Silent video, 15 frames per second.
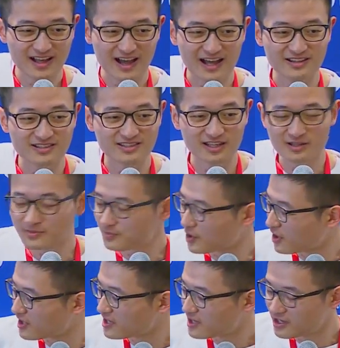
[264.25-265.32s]
And the second
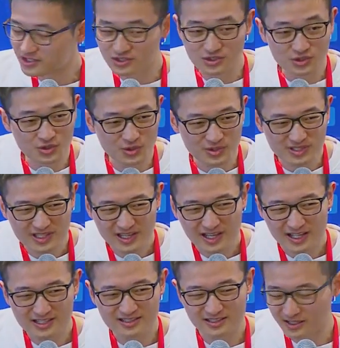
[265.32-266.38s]
part is news.
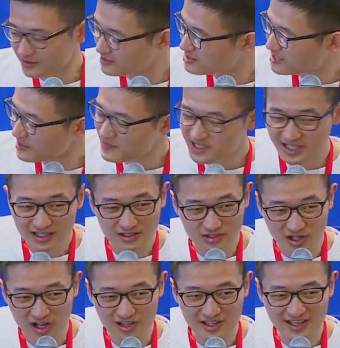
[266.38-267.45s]
It seems like a
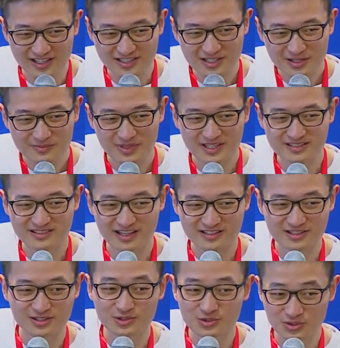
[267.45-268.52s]
knowledge, but it's
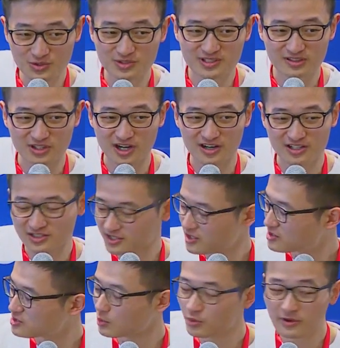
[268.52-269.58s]
kind of news knowledge.
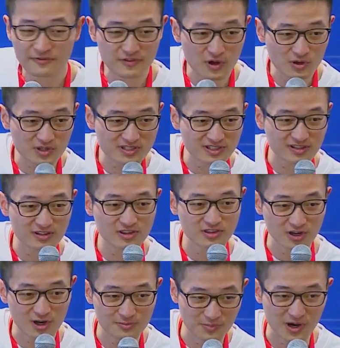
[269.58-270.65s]
So we focus on the
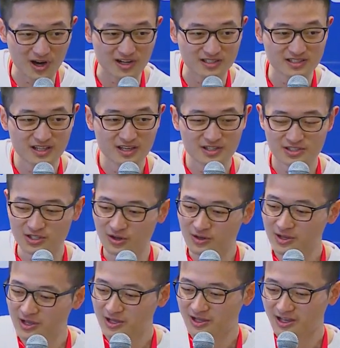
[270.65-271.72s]
third part. So
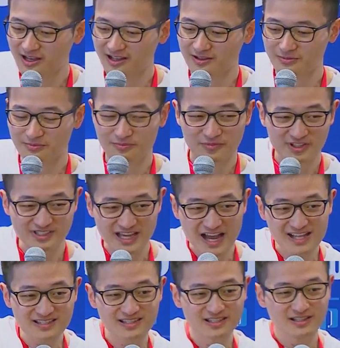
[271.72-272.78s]
uh, for
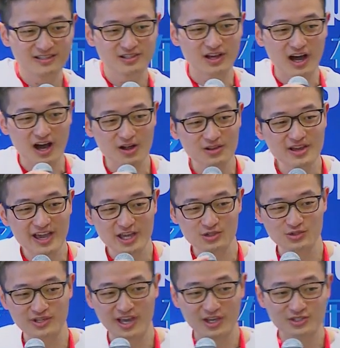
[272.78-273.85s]
that, the online
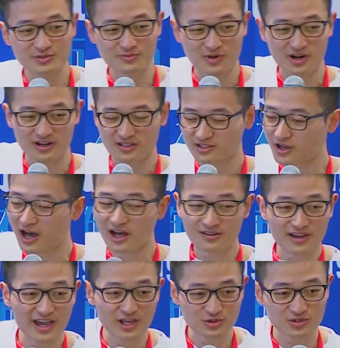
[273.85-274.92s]
education mark, the
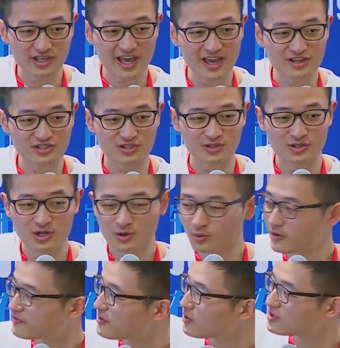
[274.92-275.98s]
online education
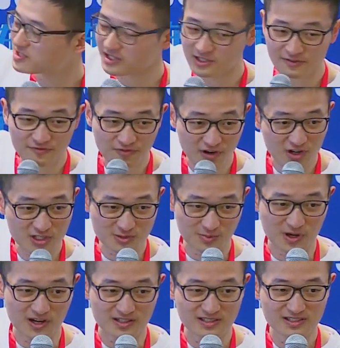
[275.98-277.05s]
will focus on the first
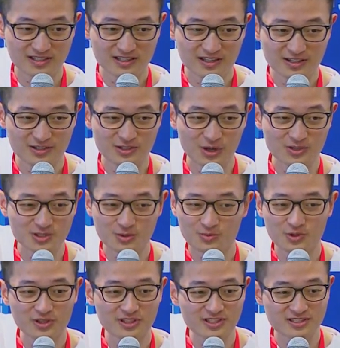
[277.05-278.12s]
part. Those are
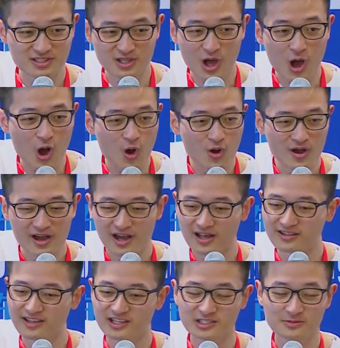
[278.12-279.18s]
really slow
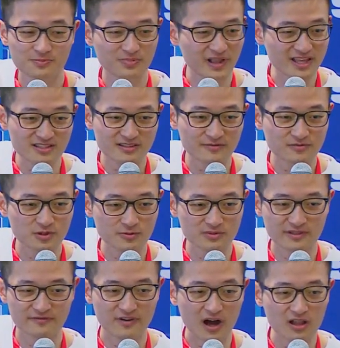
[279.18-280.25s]
and expensive to
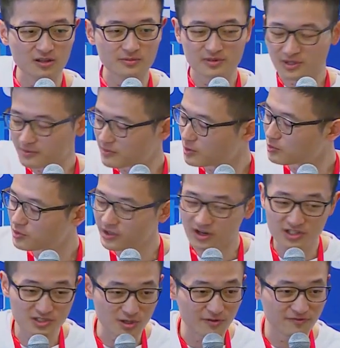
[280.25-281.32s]
develop, but we
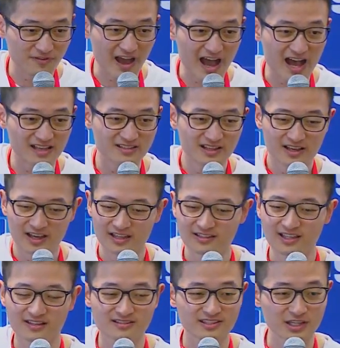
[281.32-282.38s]
are so fast and
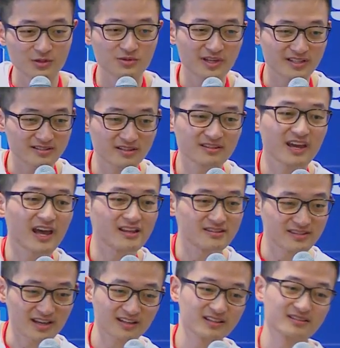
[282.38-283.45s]
can synchronize in ten
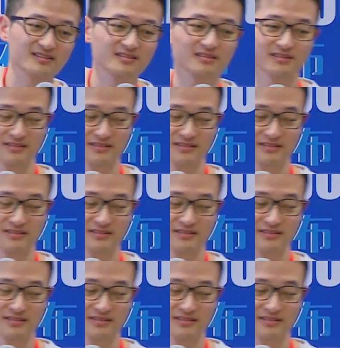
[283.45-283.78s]
seconds.